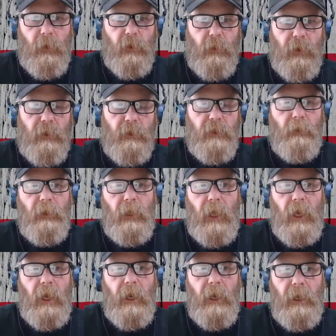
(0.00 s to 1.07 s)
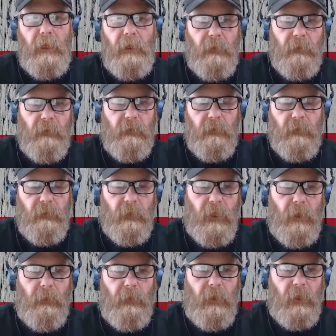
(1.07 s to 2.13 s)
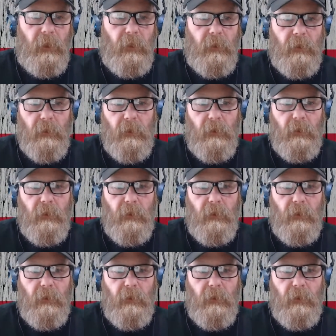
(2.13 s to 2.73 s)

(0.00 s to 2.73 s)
Weatherbeard Supply Company.